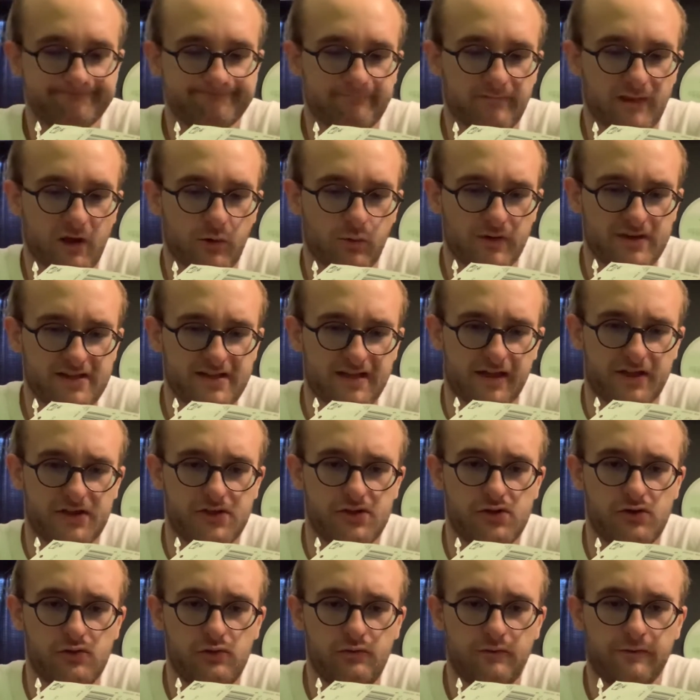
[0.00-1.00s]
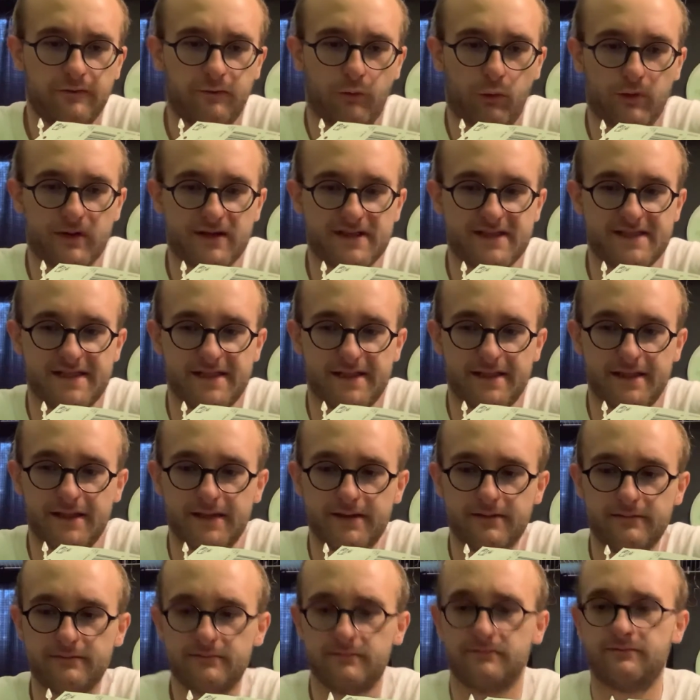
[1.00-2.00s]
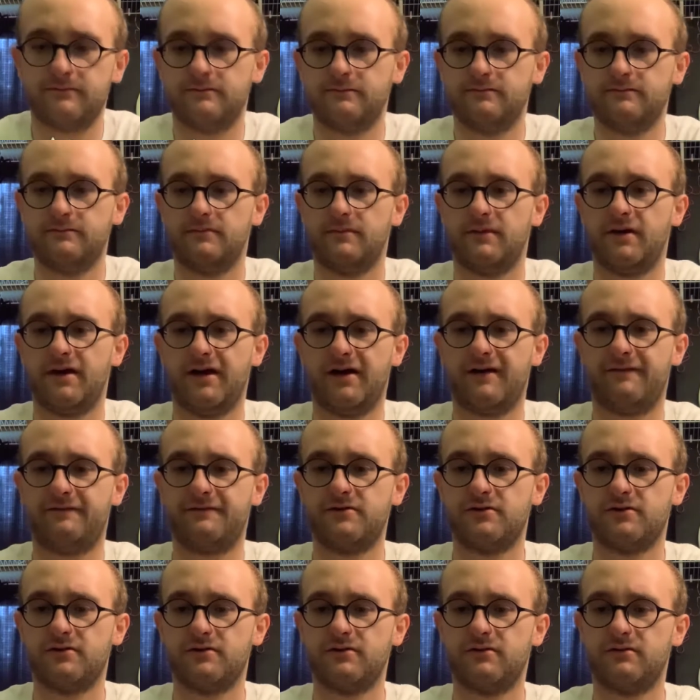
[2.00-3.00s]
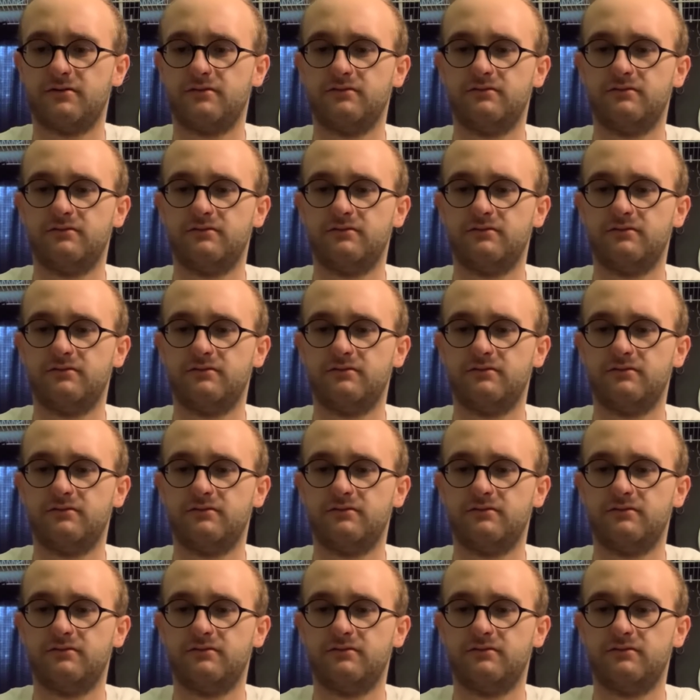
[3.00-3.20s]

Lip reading: I want to say like $214 after